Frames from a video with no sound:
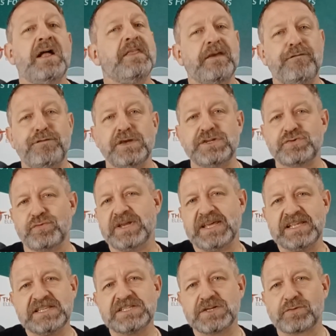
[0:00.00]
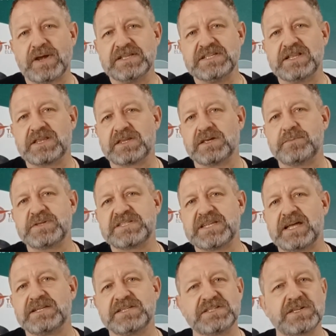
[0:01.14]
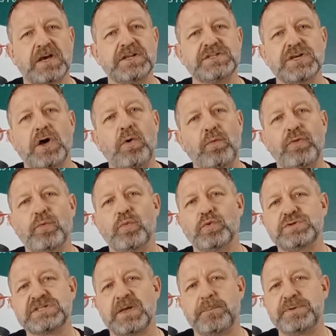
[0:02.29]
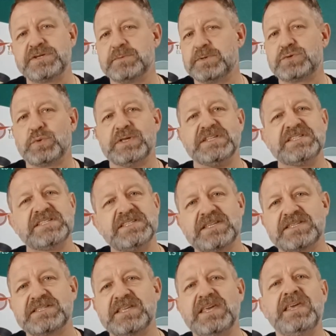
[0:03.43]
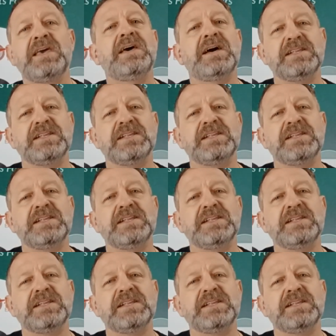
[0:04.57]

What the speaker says: They feature an integrated thermostat designed to hold the water temperature between 60